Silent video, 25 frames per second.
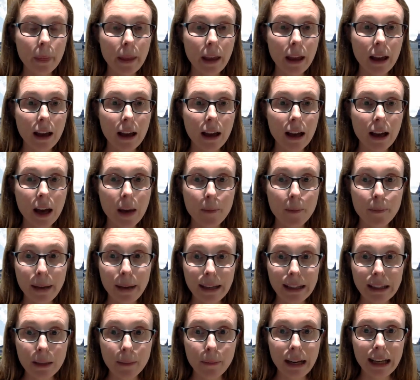a
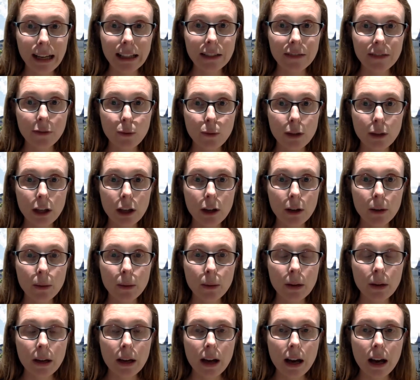better place for you.